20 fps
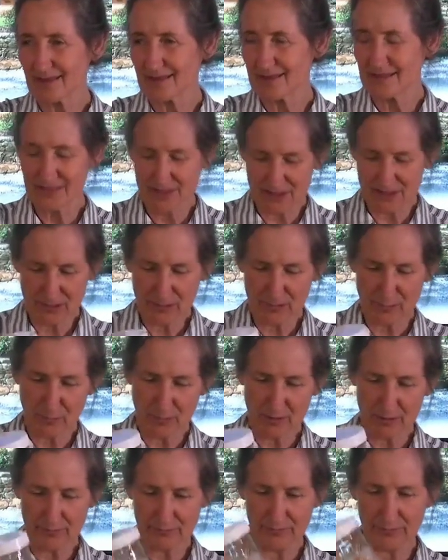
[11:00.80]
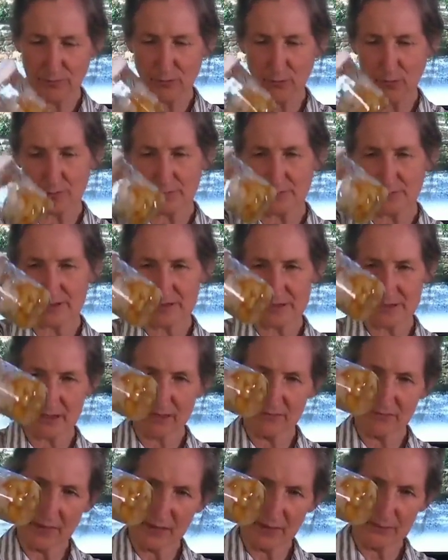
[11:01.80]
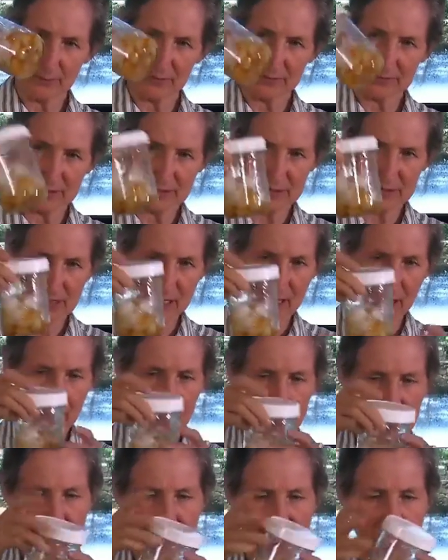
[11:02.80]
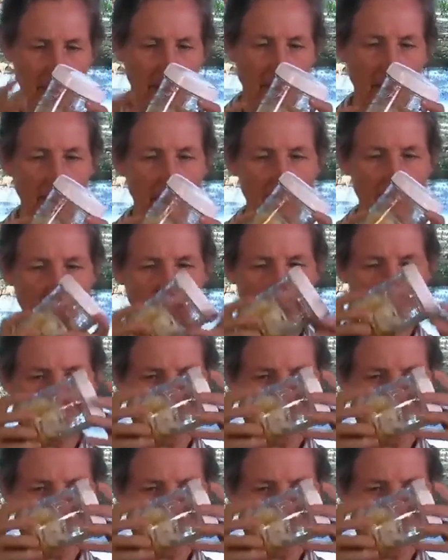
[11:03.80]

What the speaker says: the syrup will have formed. You see, if I put the jar on the side,